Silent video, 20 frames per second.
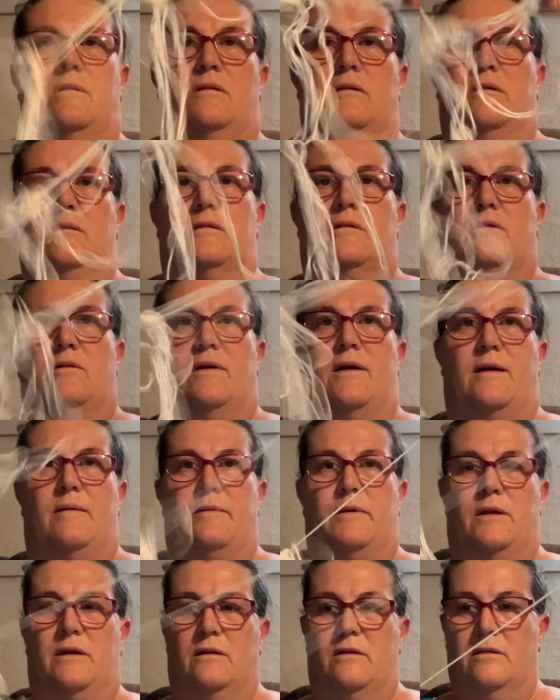it's
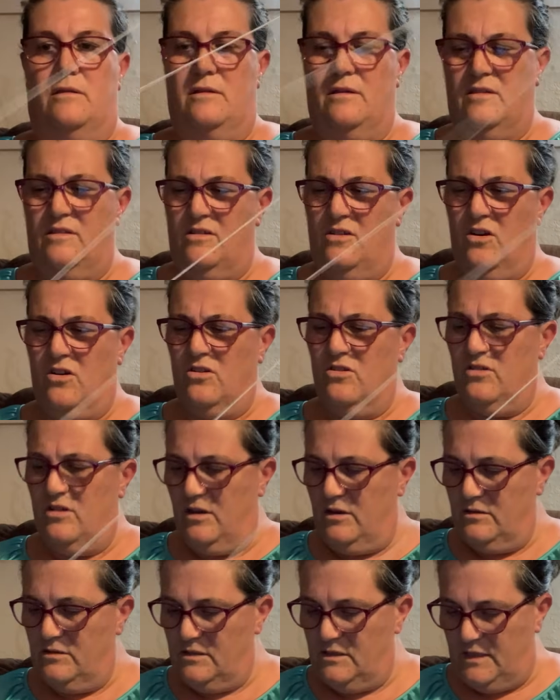grabbing. This yarn
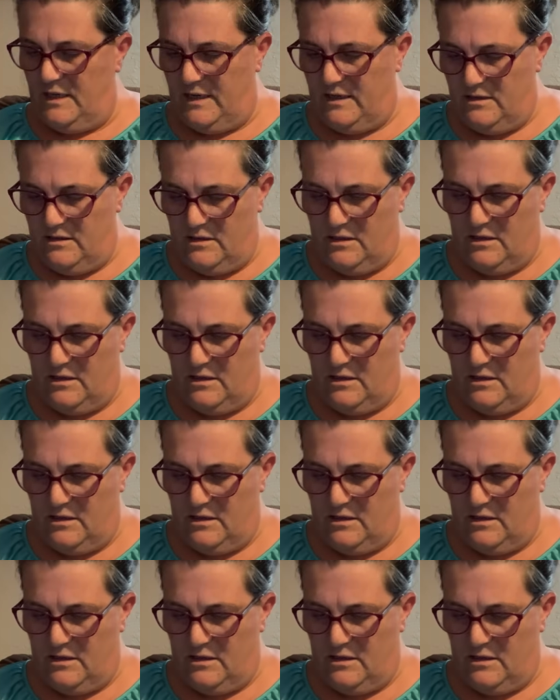does tend to